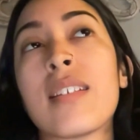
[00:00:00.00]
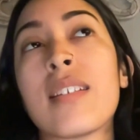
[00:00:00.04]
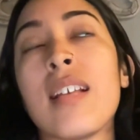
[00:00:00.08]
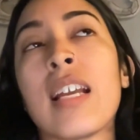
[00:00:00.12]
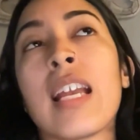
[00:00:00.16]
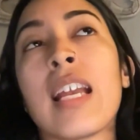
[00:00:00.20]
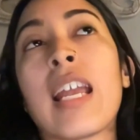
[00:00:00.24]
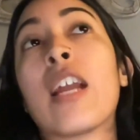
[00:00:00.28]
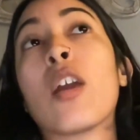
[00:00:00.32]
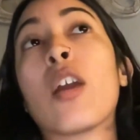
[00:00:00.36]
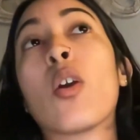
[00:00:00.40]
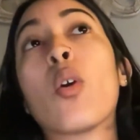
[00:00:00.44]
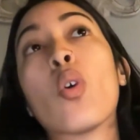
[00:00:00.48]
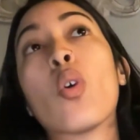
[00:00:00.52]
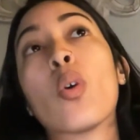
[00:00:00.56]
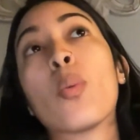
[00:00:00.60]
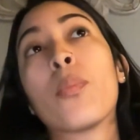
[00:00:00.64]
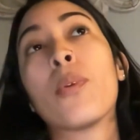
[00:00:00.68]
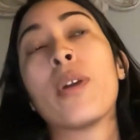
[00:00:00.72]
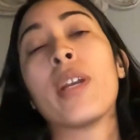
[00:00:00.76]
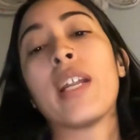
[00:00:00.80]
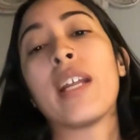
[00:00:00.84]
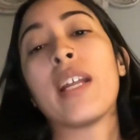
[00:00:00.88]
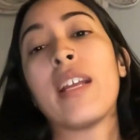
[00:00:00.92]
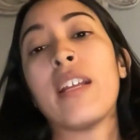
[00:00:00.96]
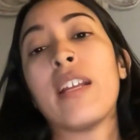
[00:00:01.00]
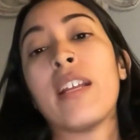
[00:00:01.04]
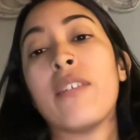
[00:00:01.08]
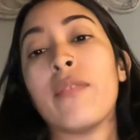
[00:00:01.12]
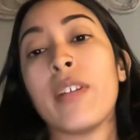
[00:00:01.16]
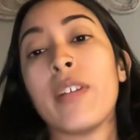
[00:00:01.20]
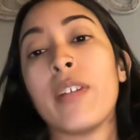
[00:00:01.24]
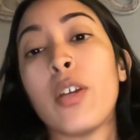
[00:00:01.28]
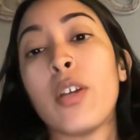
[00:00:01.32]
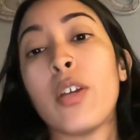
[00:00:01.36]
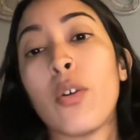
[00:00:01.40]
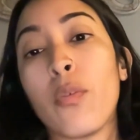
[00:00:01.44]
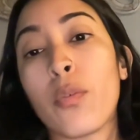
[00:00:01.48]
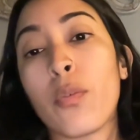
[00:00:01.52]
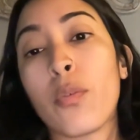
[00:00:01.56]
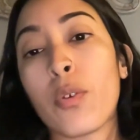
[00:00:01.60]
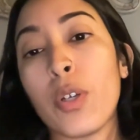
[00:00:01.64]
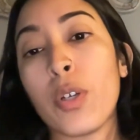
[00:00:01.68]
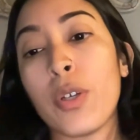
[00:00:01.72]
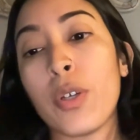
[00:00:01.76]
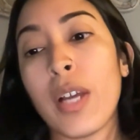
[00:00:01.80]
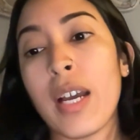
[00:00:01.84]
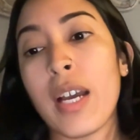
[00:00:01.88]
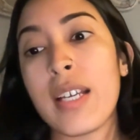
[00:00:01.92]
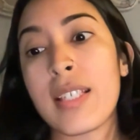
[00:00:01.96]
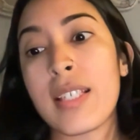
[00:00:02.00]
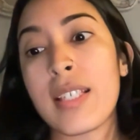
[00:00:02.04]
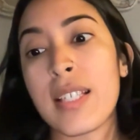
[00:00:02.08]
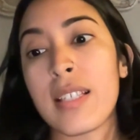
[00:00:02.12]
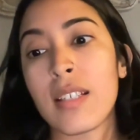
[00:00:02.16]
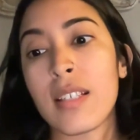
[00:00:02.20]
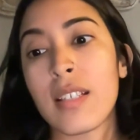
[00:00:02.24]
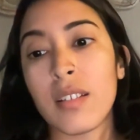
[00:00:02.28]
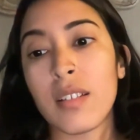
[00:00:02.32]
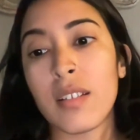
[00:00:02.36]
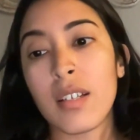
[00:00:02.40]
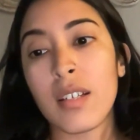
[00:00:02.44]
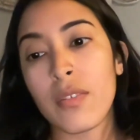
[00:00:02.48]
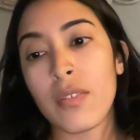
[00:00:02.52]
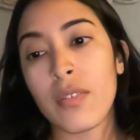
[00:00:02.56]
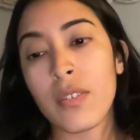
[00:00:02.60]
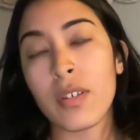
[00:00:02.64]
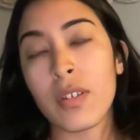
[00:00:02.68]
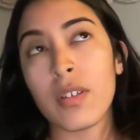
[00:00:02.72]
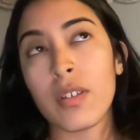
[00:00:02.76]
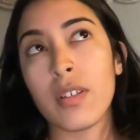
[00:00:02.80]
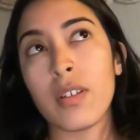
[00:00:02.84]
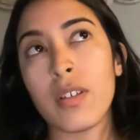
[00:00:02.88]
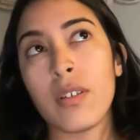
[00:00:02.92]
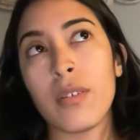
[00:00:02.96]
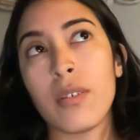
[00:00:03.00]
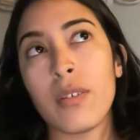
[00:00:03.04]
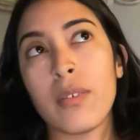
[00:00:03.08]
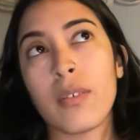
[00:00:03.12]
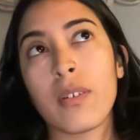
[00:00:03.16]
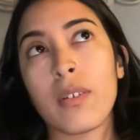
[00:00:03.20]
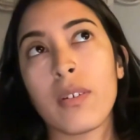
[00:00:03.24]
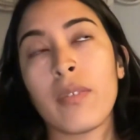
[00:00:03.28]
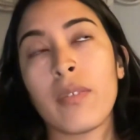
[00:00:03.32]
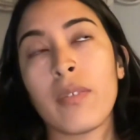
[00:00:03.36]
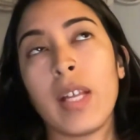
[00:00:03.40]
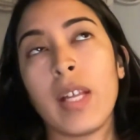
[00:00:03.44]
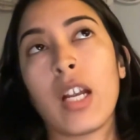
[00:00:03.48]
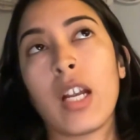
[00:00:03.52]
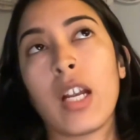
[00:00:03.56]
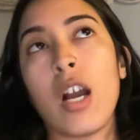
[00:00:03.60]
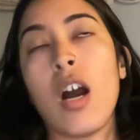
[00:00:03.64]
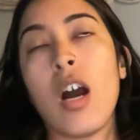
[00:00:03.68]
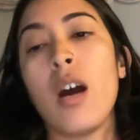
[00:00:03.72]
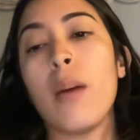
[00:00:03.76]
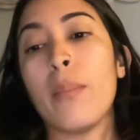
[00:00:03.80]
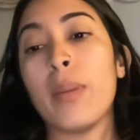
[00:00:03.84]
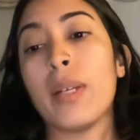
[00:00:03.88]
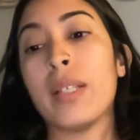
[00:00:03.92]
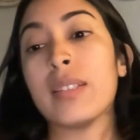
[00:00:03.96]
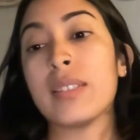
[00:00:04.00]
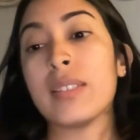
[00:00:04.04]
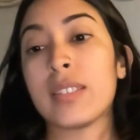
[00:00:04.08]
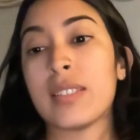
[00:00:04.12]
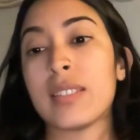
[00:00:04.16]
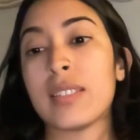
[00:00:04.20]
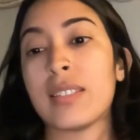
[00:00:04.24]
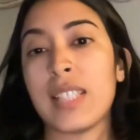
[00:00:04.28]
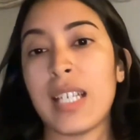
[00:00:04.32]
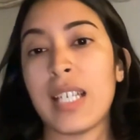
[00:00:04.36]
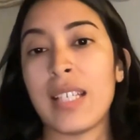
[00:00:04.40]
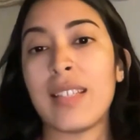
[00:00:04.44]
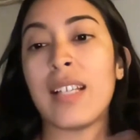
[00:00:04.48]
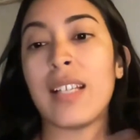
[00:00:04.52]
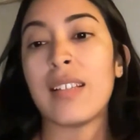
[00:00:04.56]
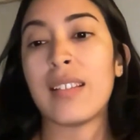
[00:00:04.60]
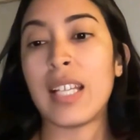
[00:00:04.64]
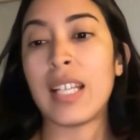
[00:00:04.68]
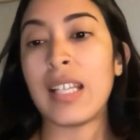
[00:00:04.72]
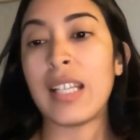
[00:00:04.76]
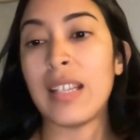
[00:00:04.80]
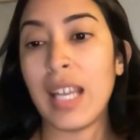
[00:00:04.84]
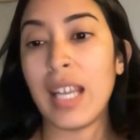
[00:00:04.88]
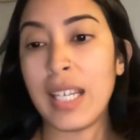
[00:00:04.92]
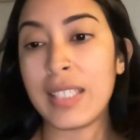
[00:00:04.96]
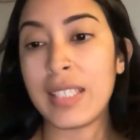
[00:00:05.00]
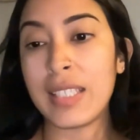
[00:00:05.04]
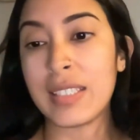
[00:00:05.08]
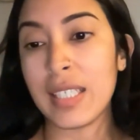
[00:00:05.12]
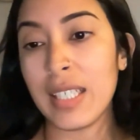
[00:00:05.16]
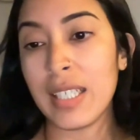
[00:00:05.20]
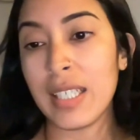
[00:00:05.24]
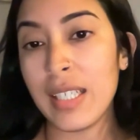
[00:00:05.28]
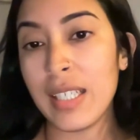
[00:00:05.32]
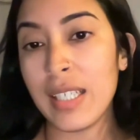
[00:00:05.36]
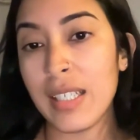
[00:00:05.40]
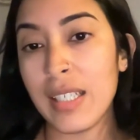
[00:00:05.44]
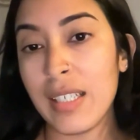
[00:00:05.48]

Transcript: like incorporate it in a video for you guys, since a lot of the like comments said that they liked it.